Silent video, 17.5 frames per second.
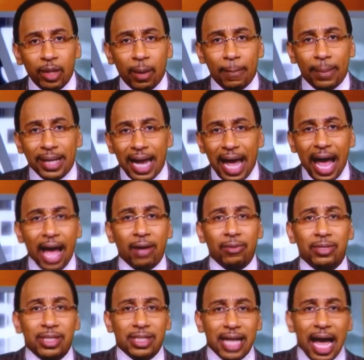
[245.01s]
But
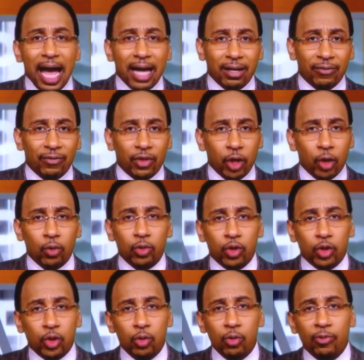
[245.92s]
outside of
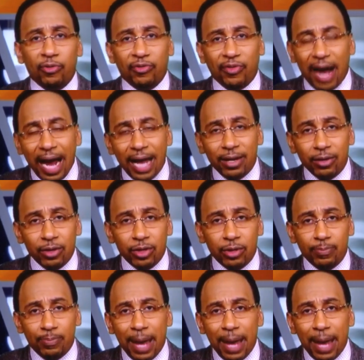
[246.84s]
those 2 fighters